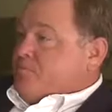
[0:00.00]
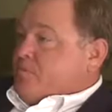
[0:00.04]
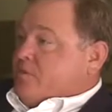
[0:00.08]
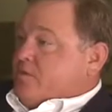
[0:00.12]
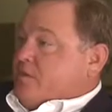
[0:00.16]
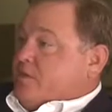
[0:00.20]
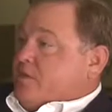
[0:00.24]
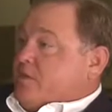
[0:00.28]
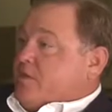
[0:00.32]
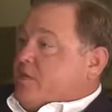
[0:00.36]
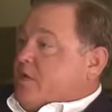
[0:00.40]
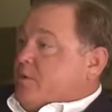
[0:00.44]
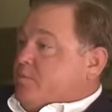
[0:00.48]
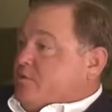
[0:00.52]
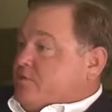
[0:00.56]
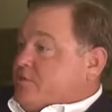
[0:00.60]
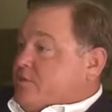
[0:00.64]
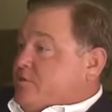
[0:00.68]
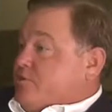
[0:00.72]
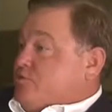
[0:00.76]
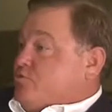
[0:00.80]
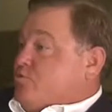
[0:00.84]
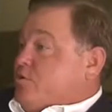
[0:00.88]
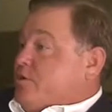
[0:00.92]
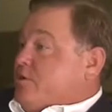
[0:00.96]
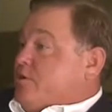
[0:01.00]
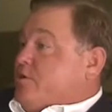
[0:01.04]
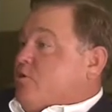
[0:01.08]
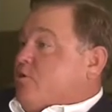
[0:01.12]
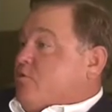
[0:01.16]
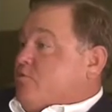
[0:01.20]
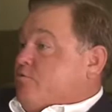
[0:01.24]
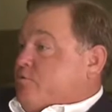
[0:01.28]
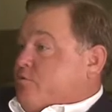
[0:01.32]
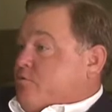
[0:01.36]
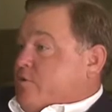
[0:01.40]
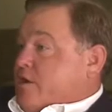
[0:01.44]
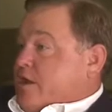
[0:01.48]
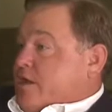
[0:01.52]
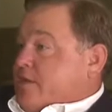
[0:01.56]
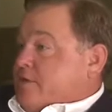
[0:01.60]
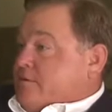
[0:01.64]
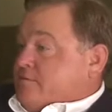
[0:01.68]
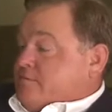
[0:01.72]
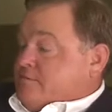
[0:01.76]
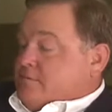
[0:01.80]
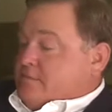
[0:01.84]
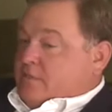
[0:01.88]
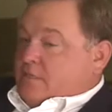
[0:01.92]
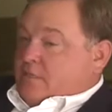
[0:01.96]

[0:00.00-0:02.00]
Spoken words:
that a couple senators wanted to override.